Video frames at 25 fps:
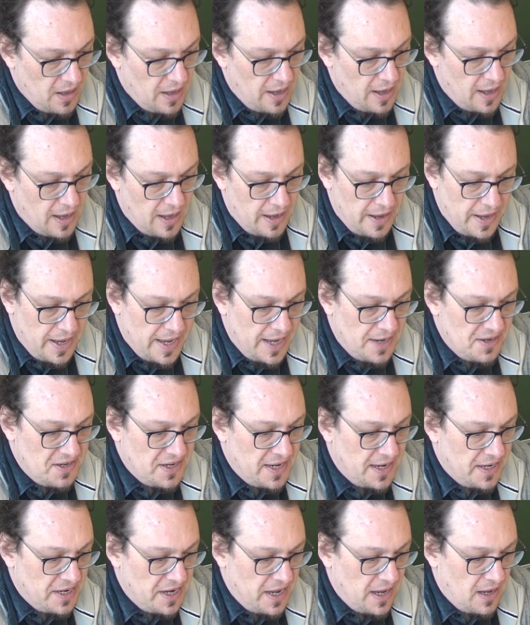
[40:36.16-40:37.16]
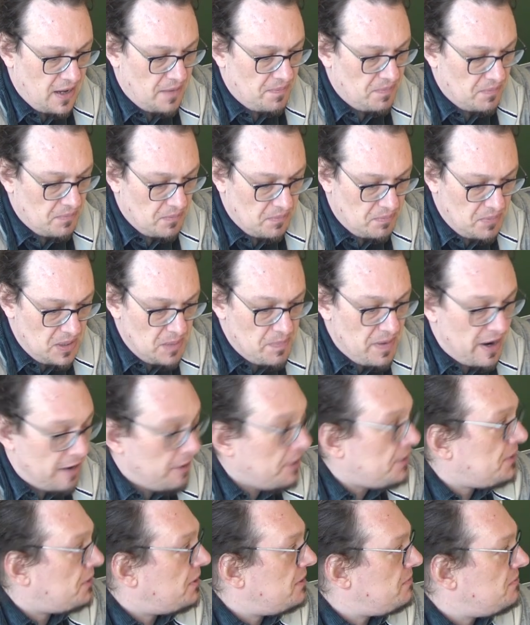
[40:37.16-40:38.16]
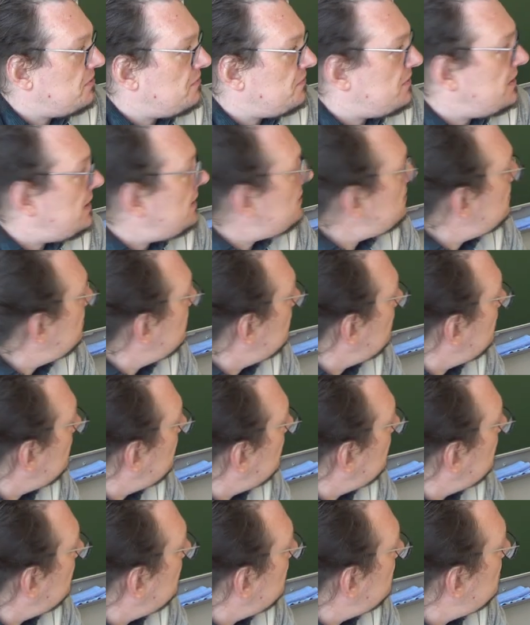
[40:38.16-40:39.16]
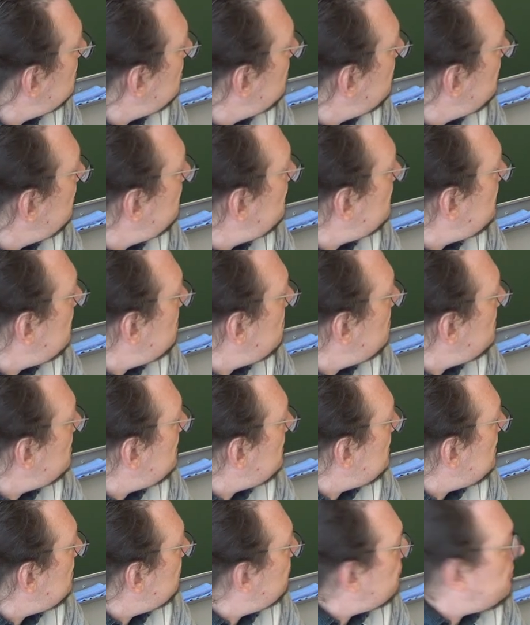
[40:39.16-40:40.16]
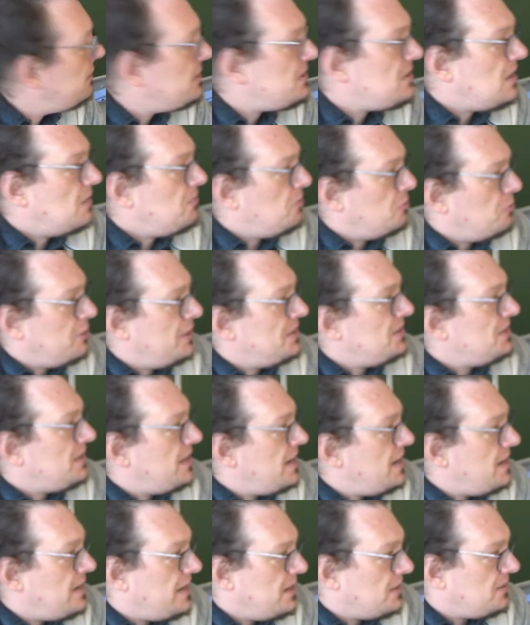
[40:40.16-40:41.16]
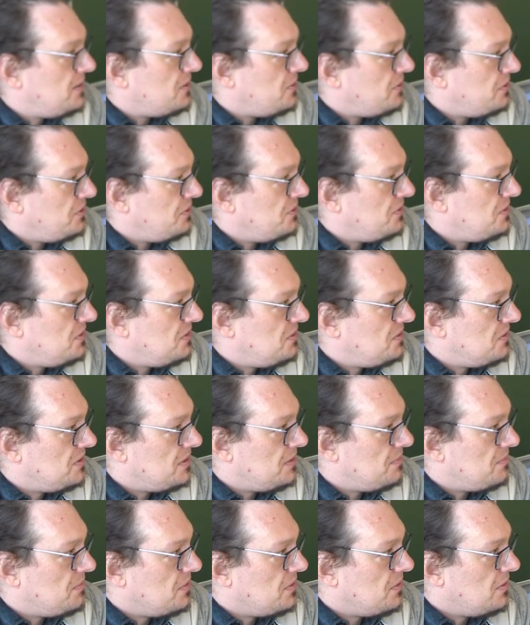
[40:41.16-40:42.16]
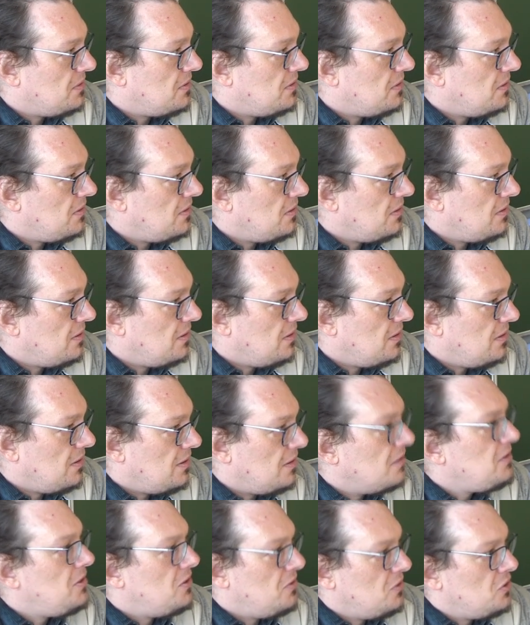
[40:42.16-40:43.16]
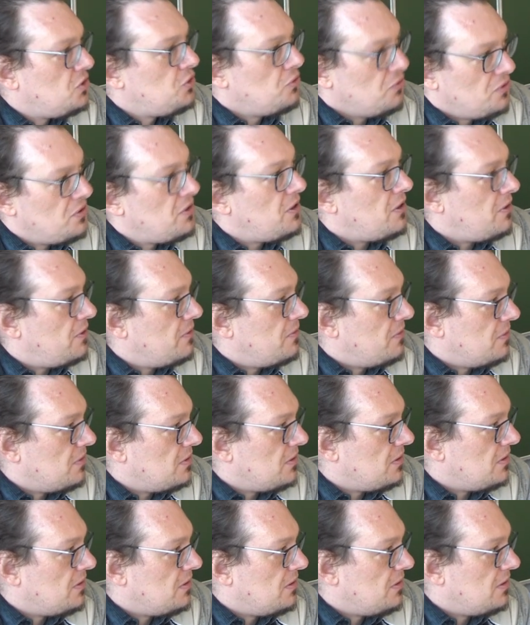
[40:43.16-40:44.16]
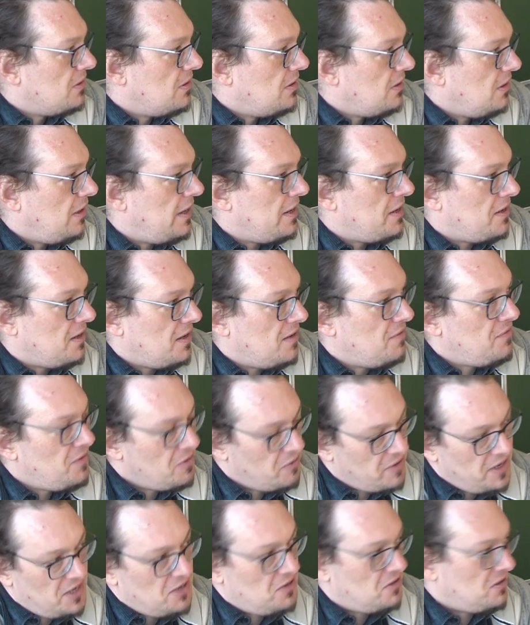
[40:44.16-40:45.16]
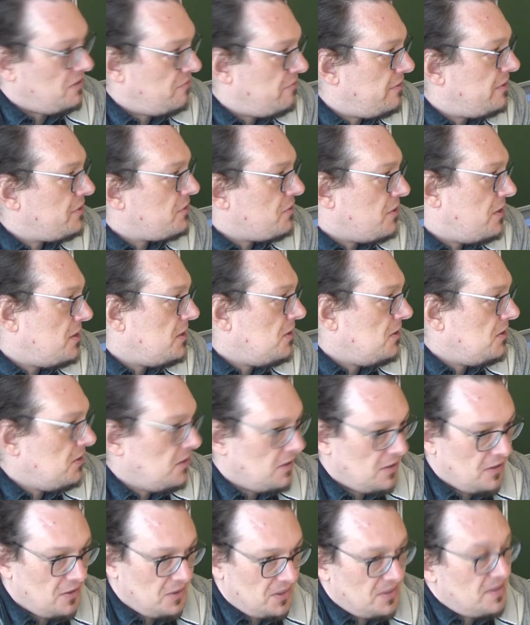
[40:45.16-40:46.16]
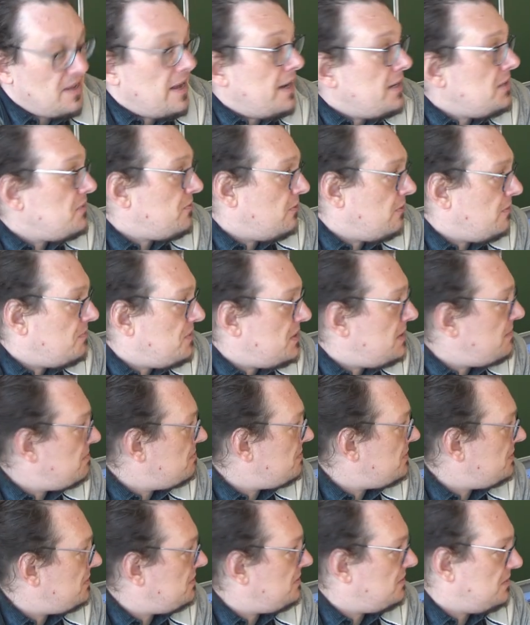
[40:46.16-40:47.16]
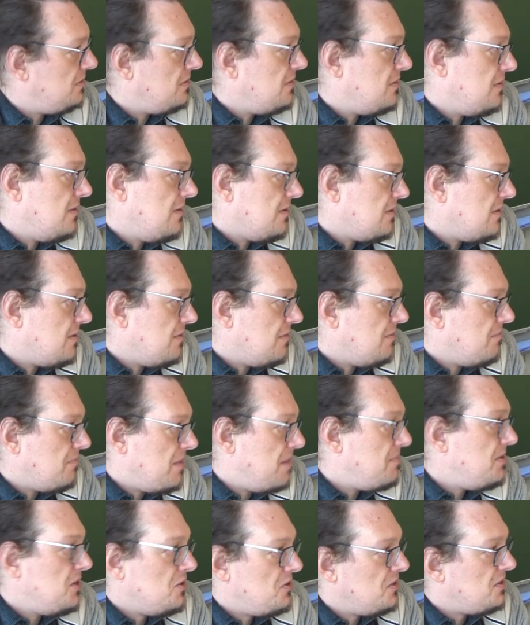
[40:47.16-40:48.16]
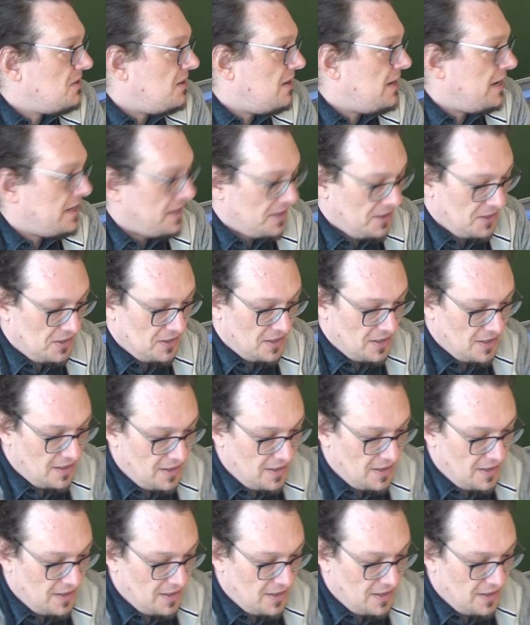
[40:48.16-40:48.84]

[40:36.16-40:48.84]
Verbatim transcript: Uh, and then, yeah, be paranoid with that. So if somebody, for example, runs KExec on your system, you should know. Like, if you get a different kernel, it's nice from them, but maybe you didn't like it.